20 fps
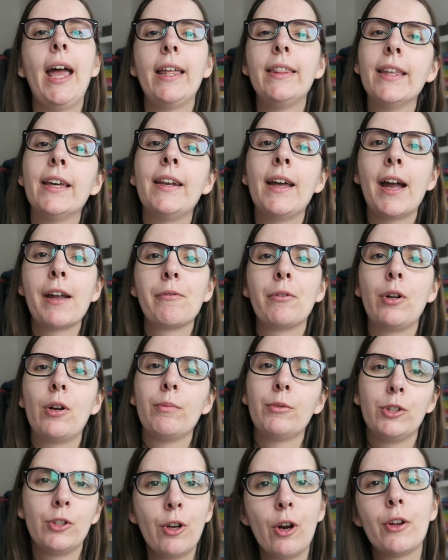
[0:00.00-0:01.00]
and then I
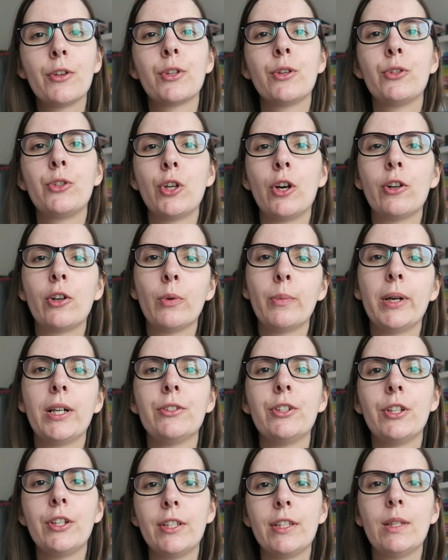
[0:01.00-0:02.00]
will also talk
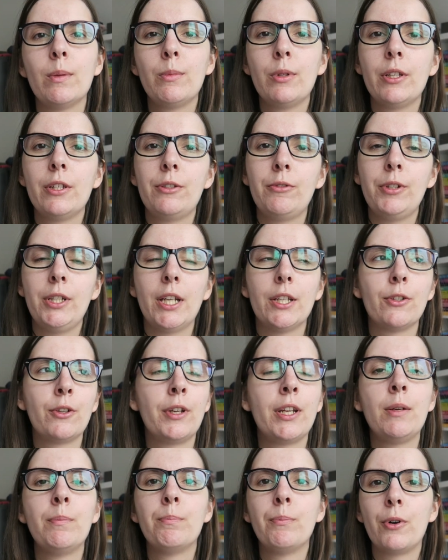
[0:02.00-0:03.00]
about Disability
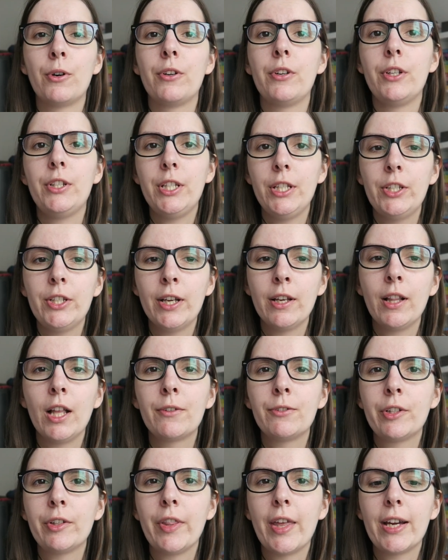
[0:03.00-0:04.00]
Readathon in more detail
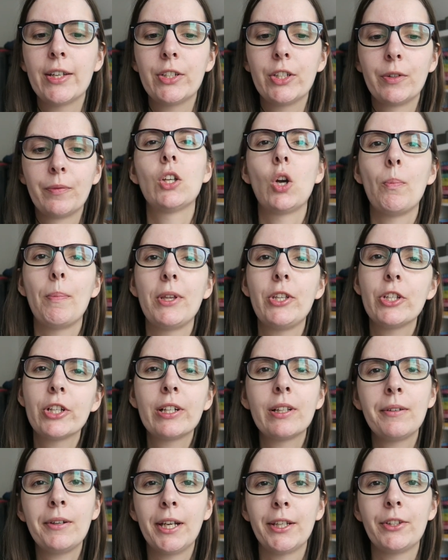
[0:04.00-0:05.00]
after that. So
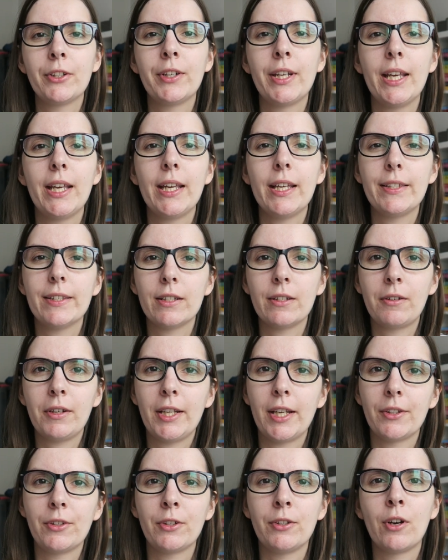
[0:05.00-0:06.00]
Magical Readathon is a
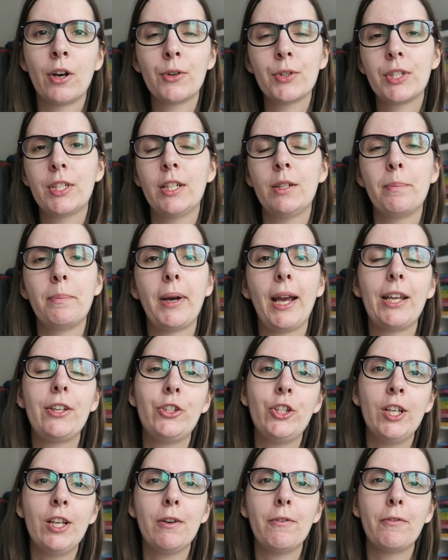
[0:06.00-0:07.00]
readathon hosted by
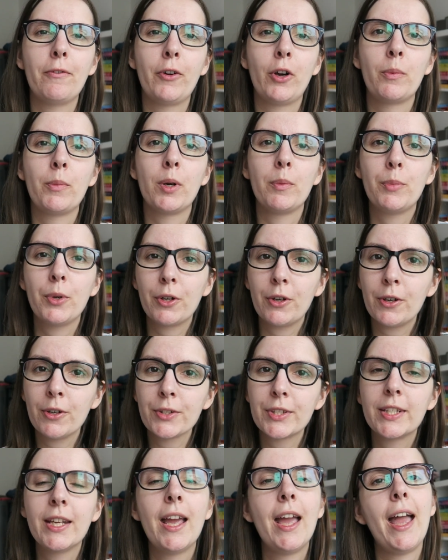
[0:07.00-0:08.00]
G from Book
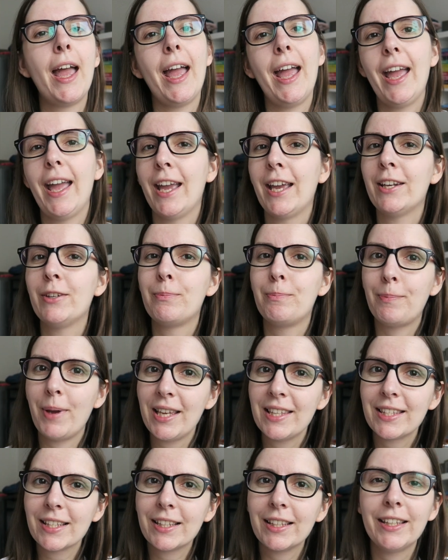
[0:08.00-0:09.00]
Roast, and
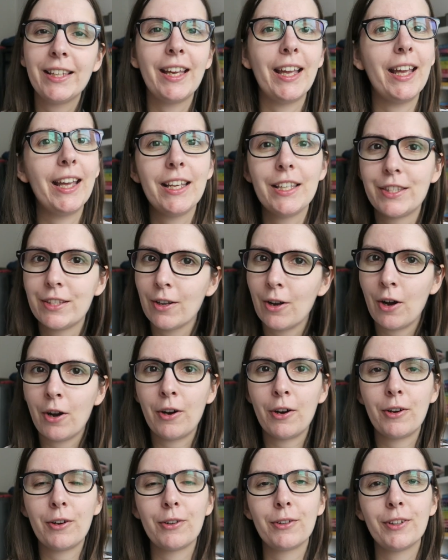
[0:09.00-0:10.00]
basically it's a
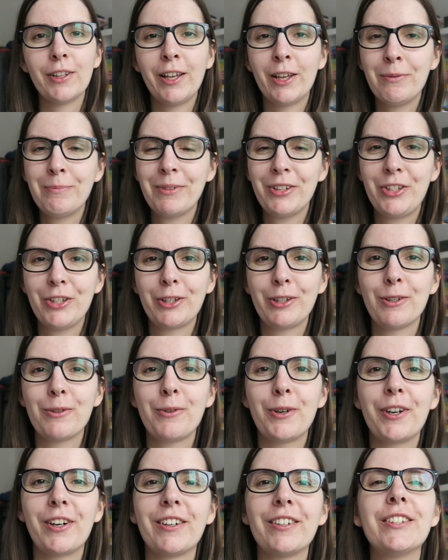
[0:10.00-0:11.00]
whole magical
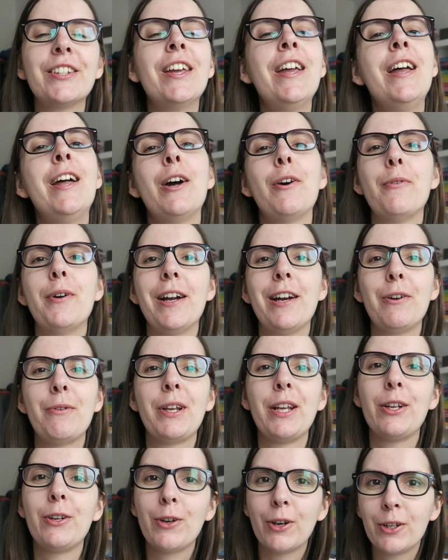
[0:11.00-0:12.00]
world where
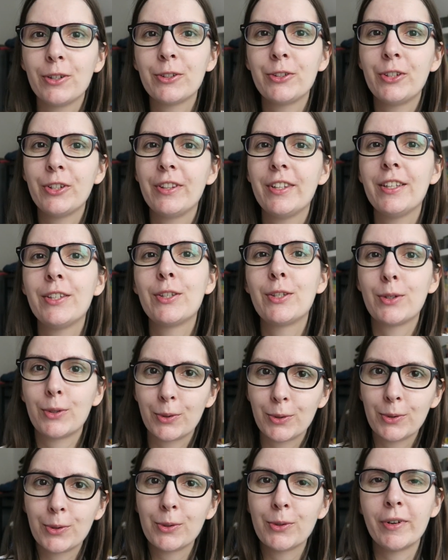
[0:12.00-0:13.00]
we go to this
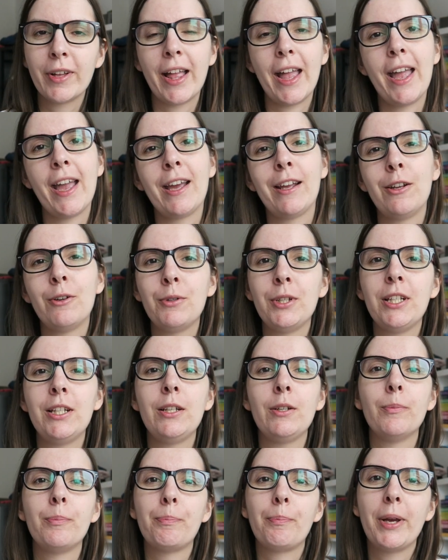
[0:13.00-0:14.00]
school and we